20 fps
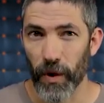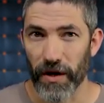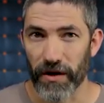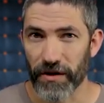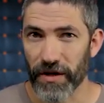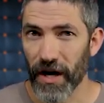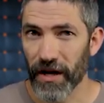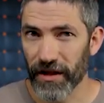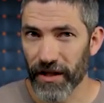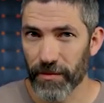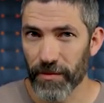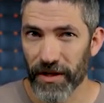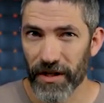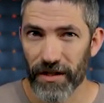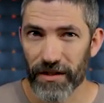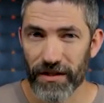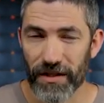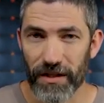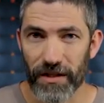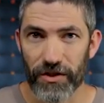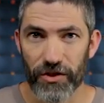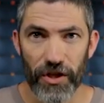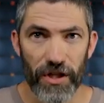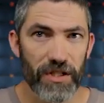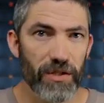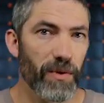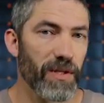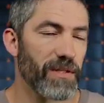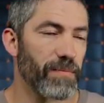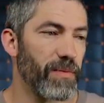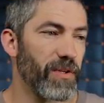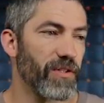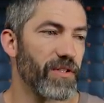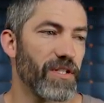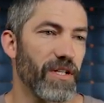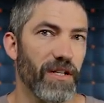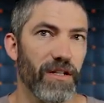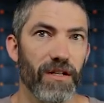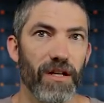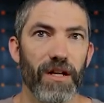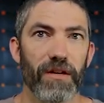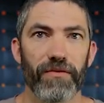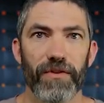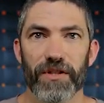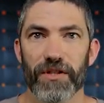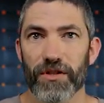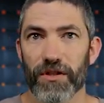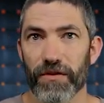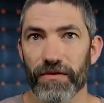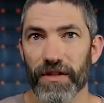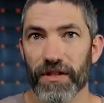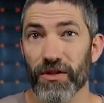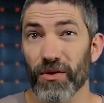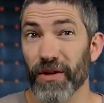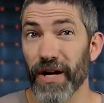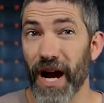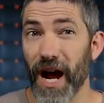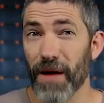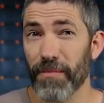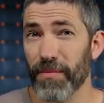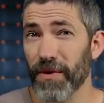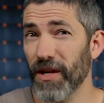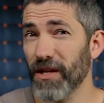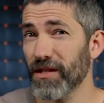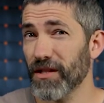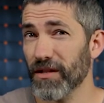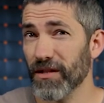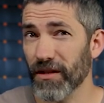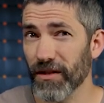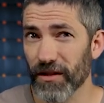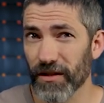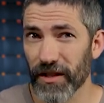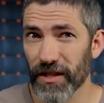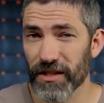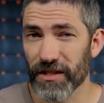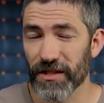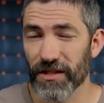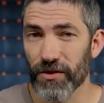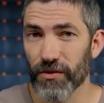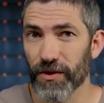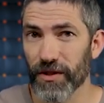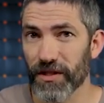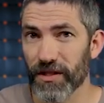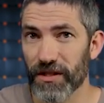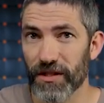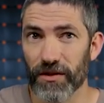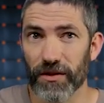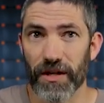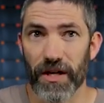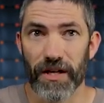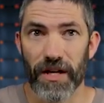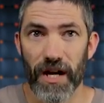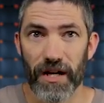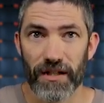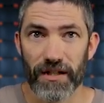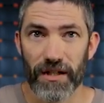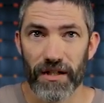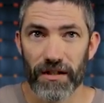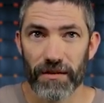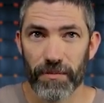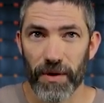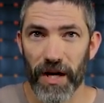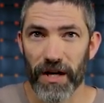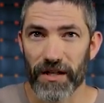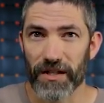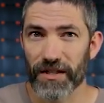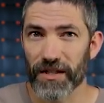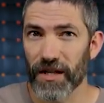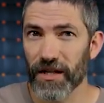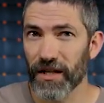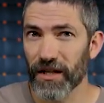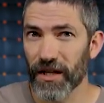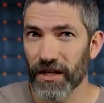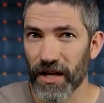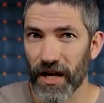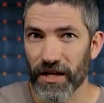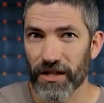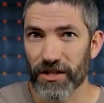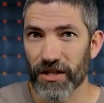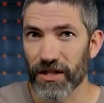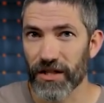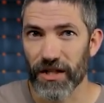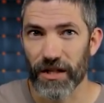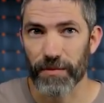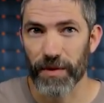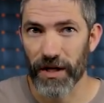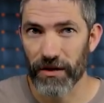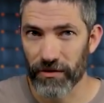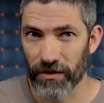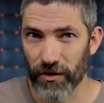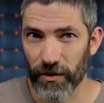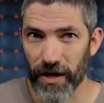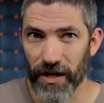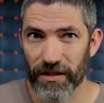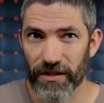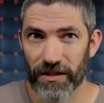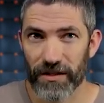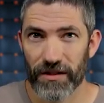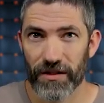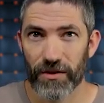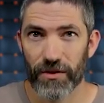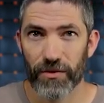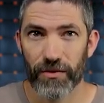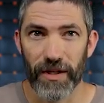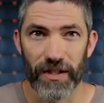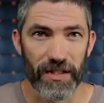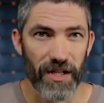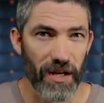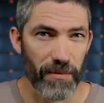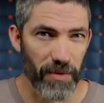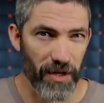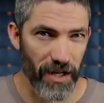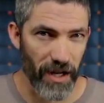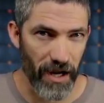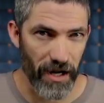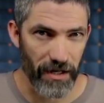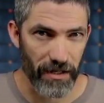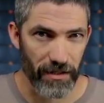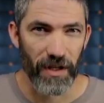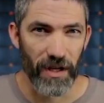But you're not limited to just what's built in. If a service or app isn't on the list, you can still connect it by sending an HTTP request to its API.